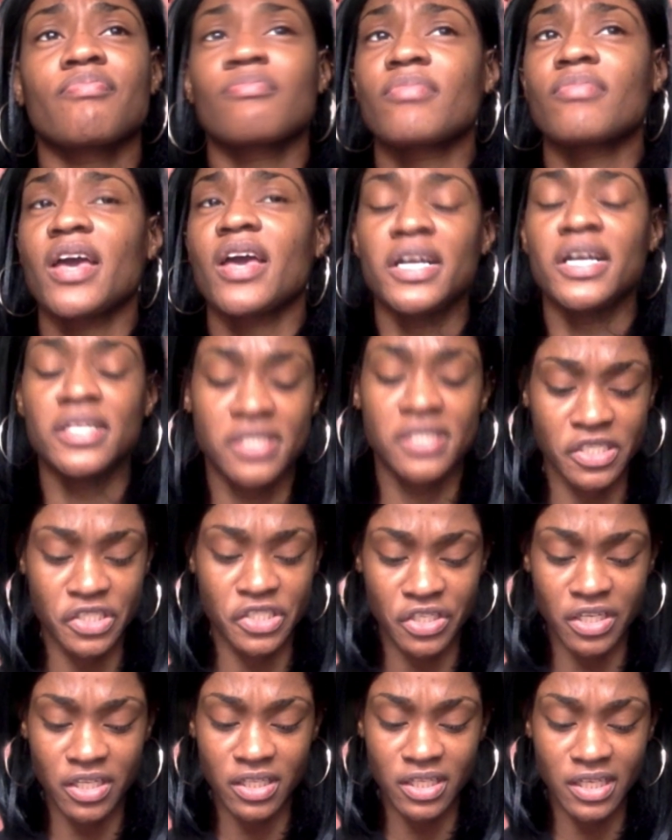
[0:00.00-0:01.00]

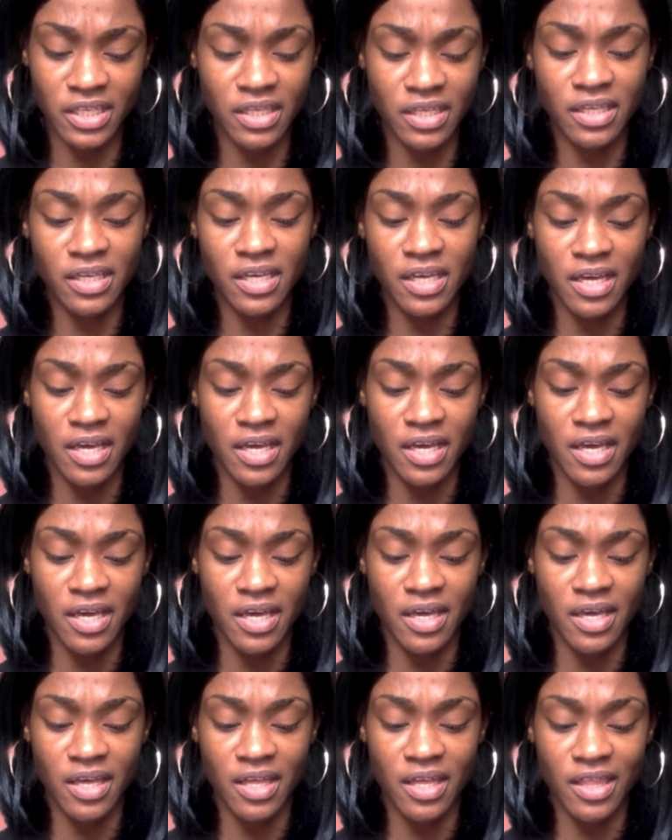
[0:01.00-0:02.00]
Additionally,
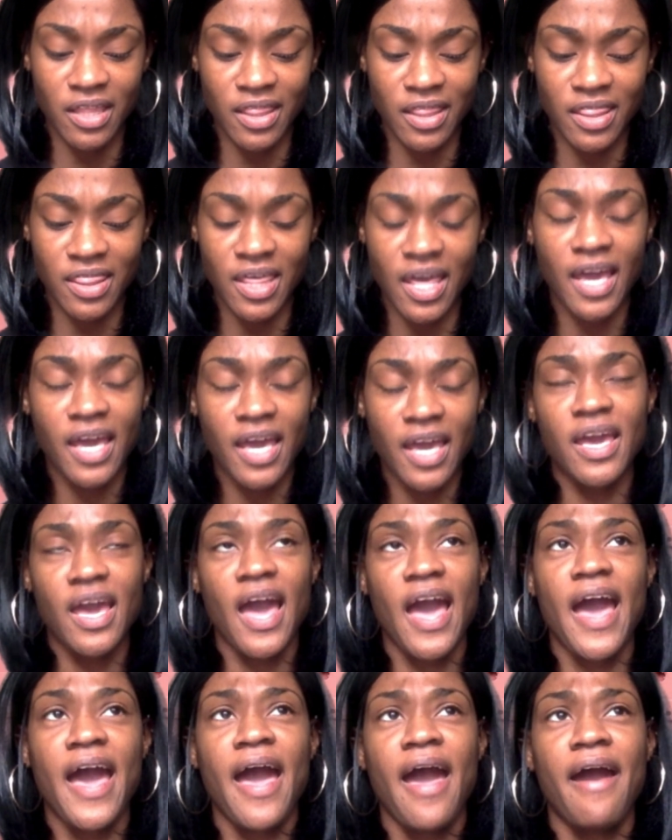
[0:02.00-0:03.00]
they
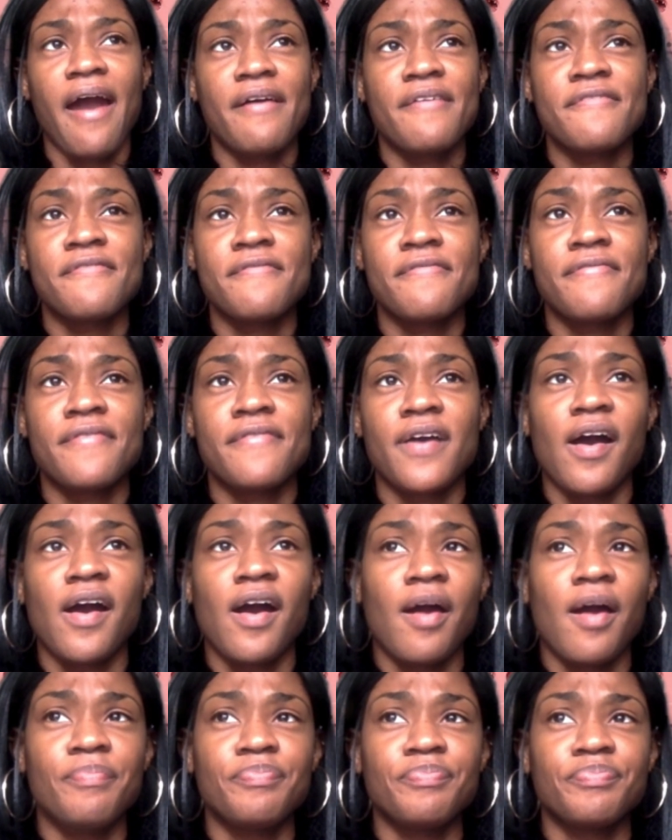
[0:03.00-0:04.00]
have
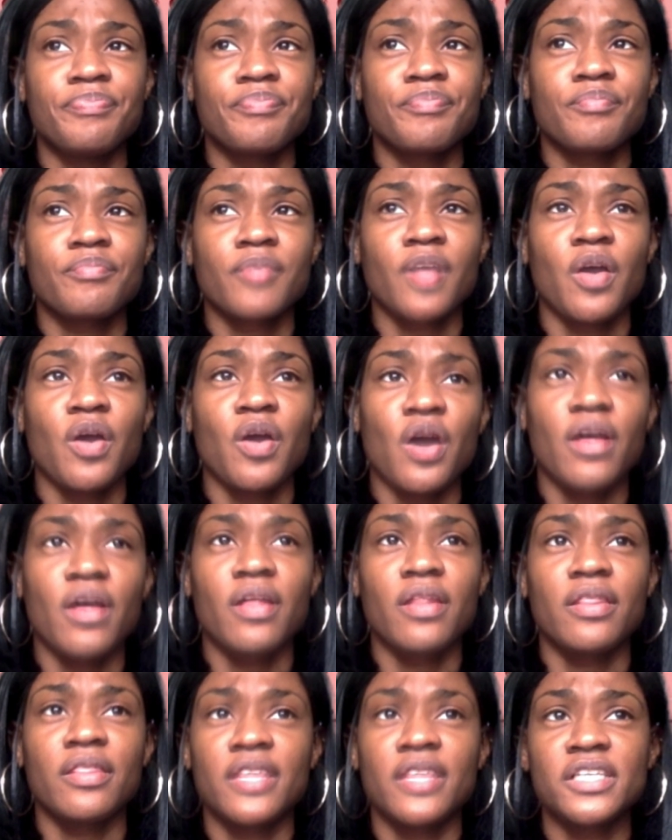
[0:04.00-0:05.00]

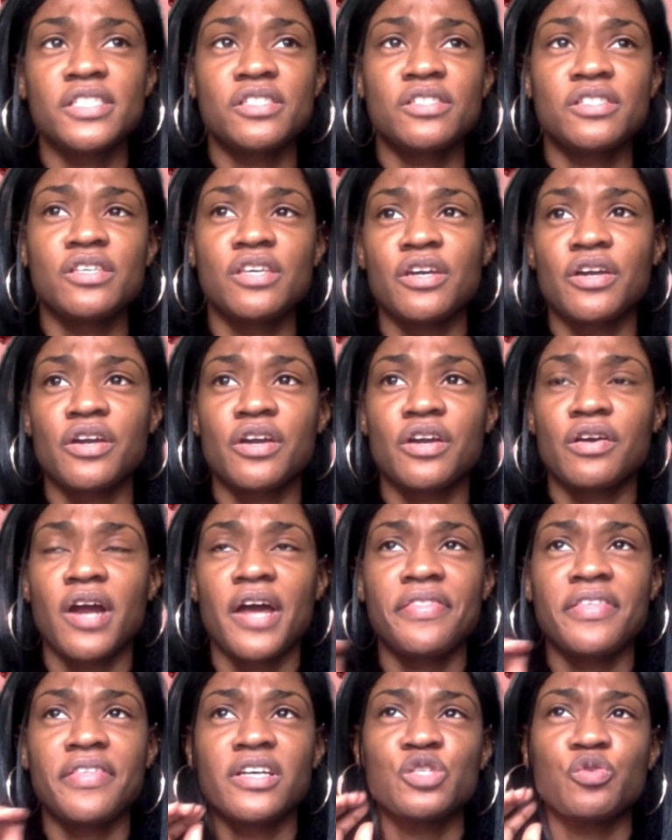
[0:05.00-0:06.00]
this year, I
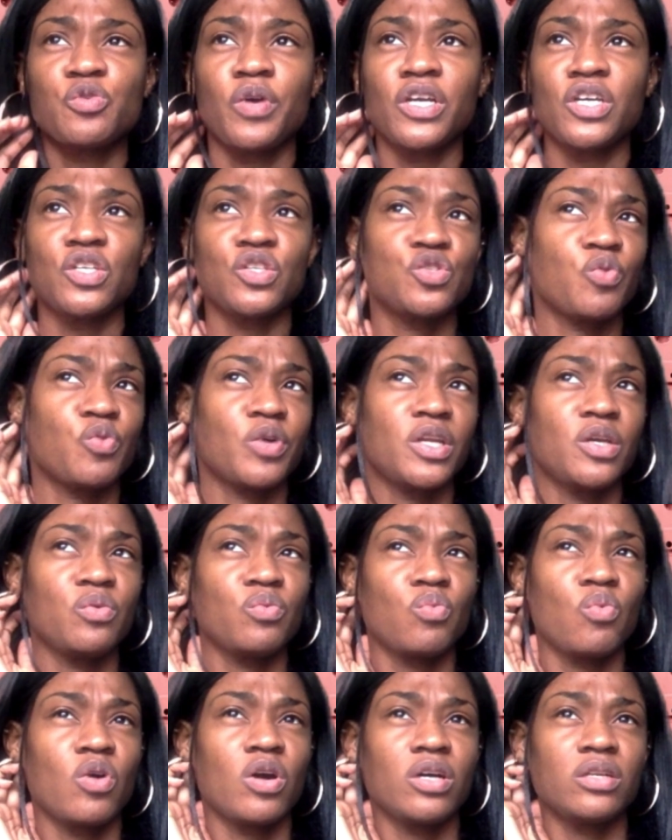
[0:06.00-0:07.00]
think
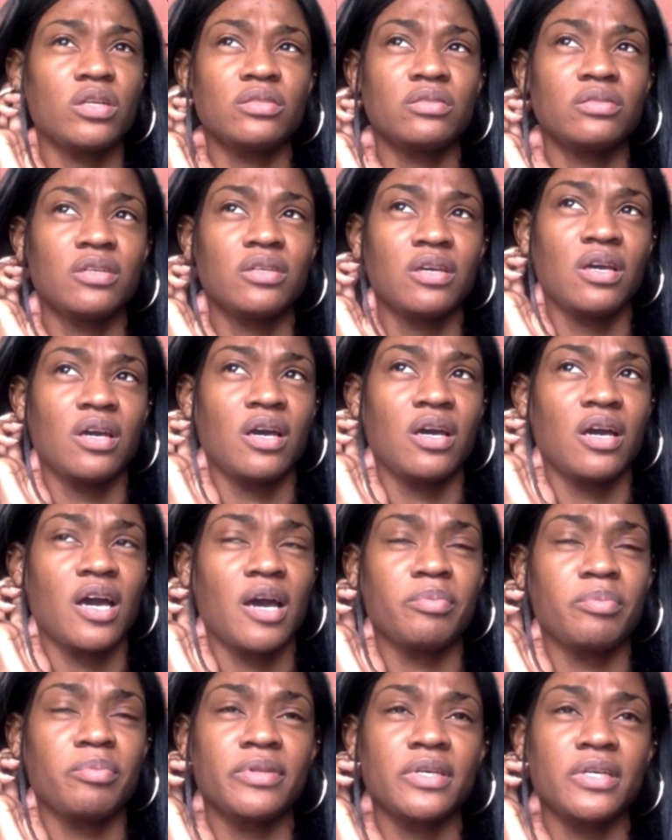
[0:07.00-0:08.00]
2021, I
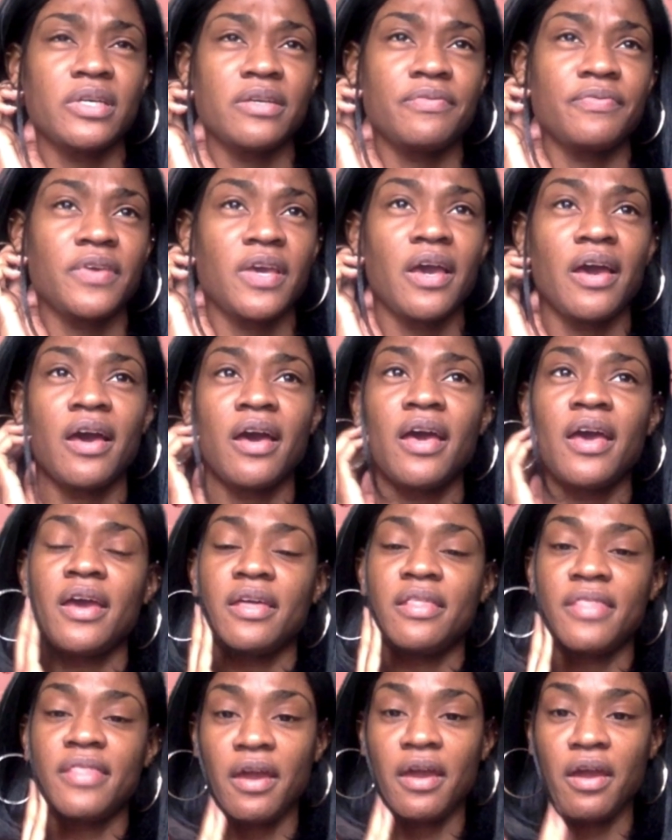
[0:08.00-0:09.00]
believe, yeah,
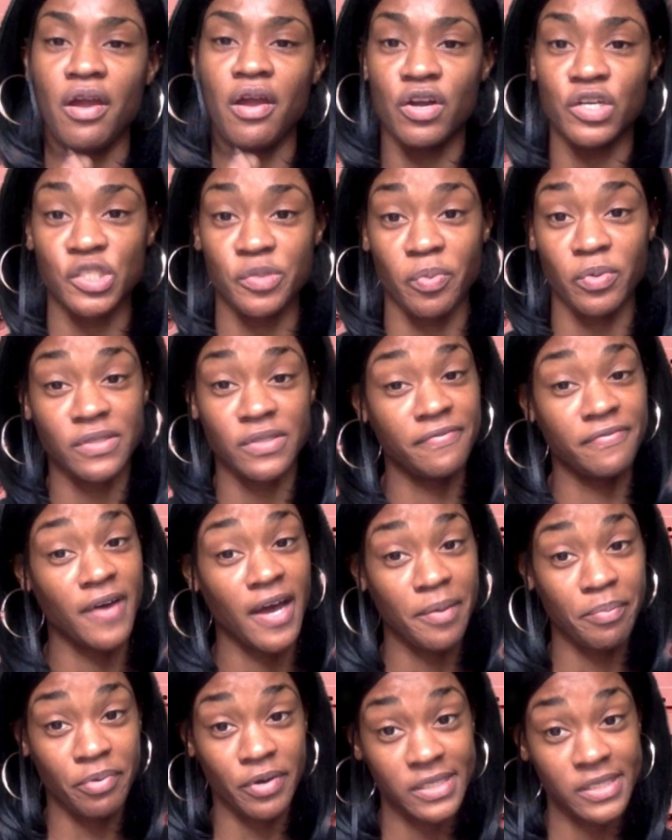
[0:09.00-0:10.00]
they are supposed to
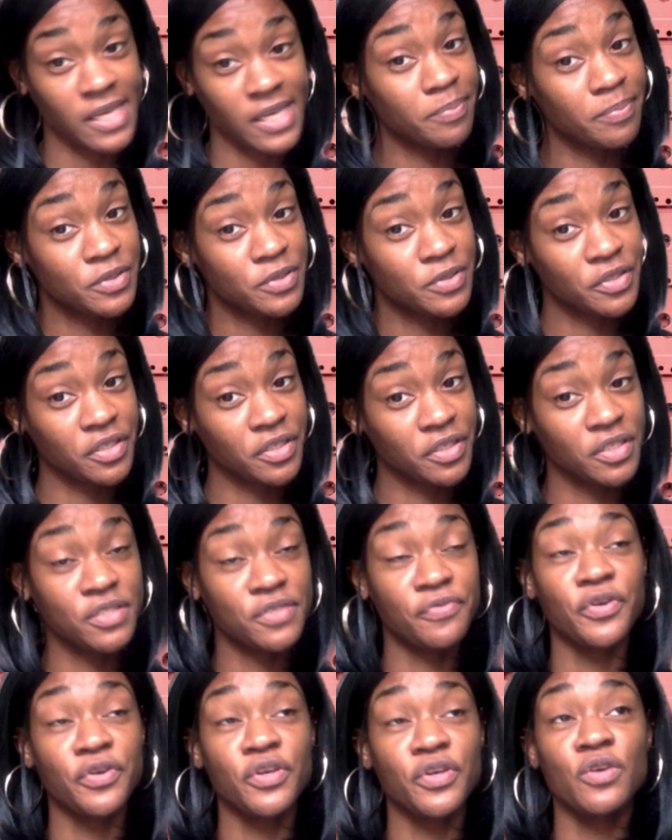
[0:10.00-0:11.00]
find preceptors
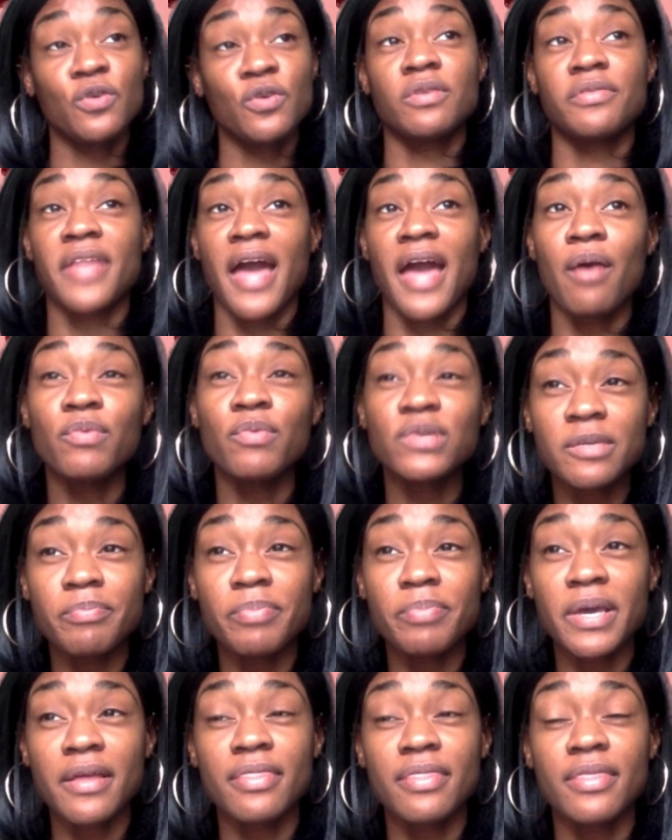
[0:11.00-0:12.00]
for you. So that was a
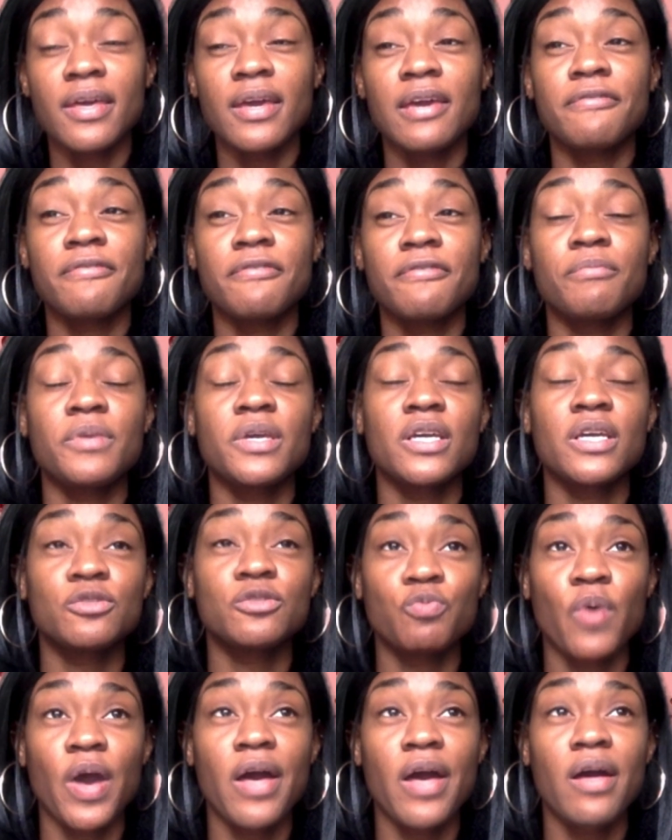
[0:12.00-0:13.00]
big thing for me as
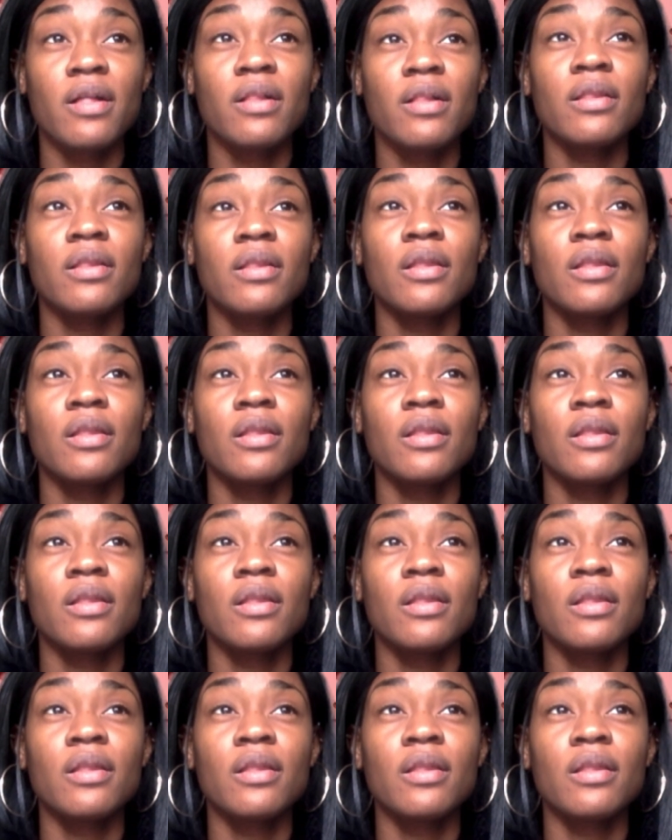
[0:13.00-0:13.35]
well.